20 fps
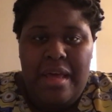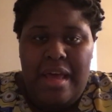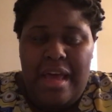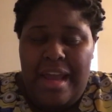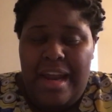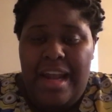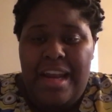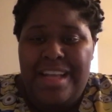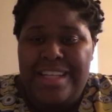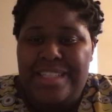
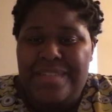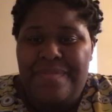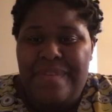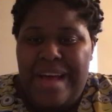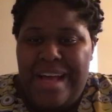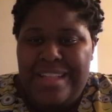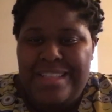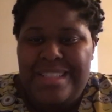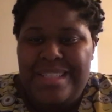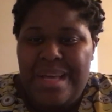and I need to
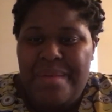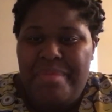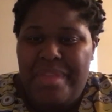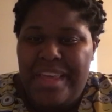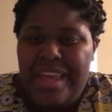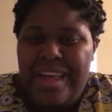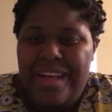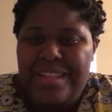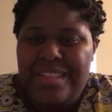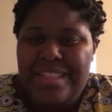find
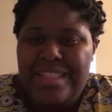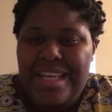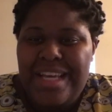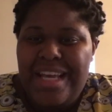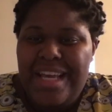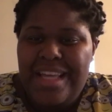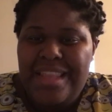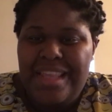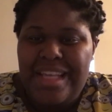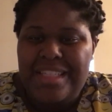something else to
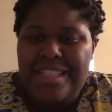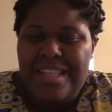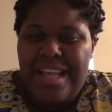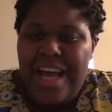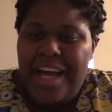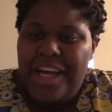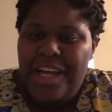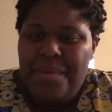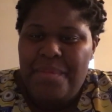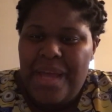eat that's
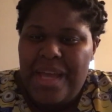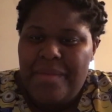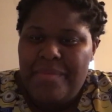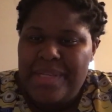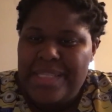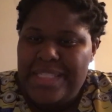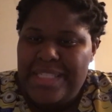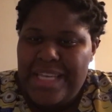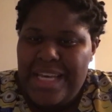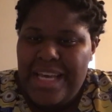not going to make
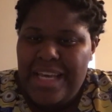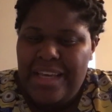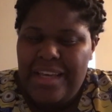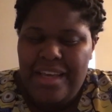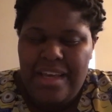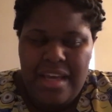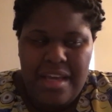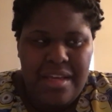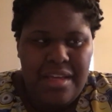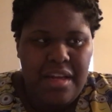me sick,
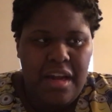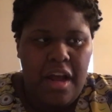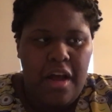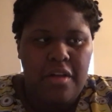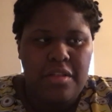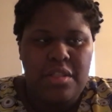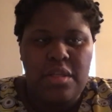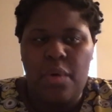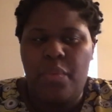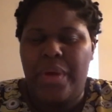
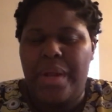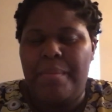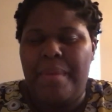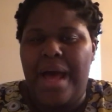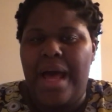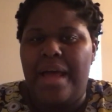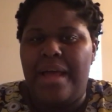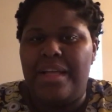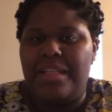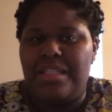so when
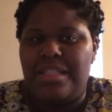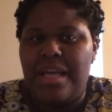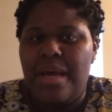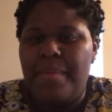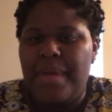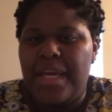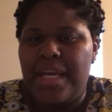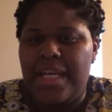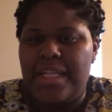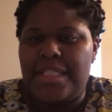my
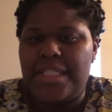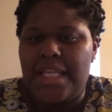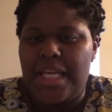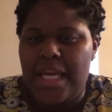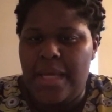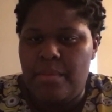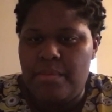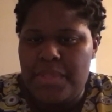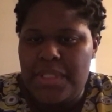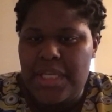stomach gets
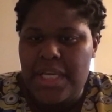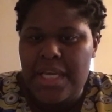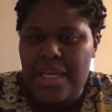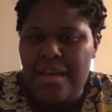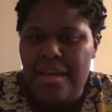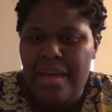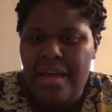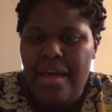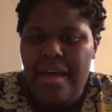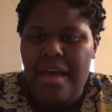
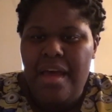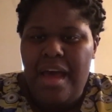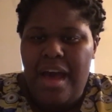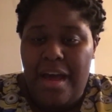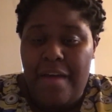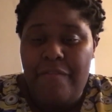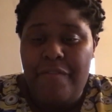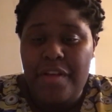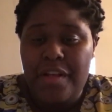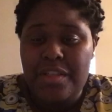empty,
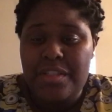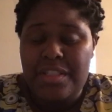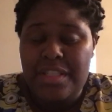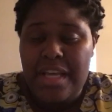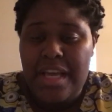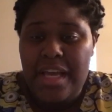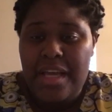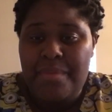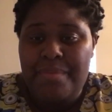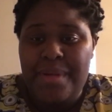I feel
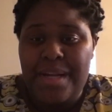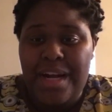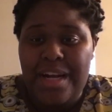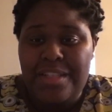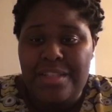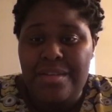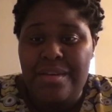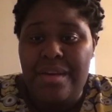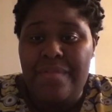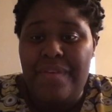sick, but
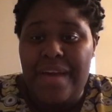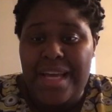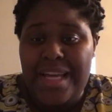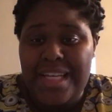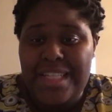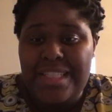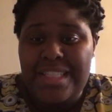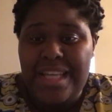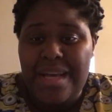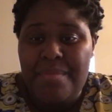also if I
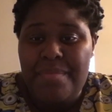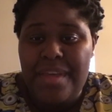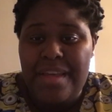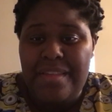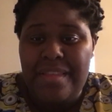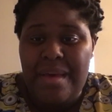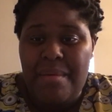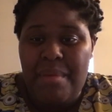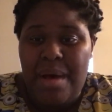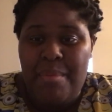eat
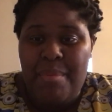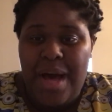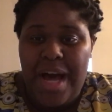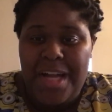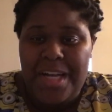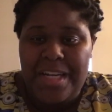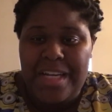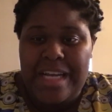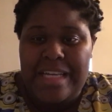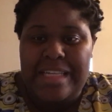something that my
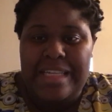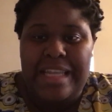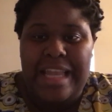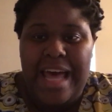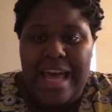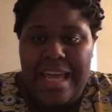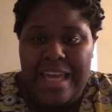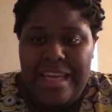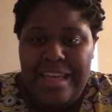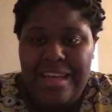body doesn't
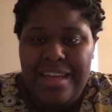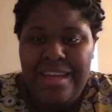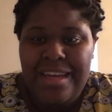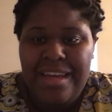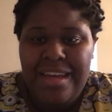like,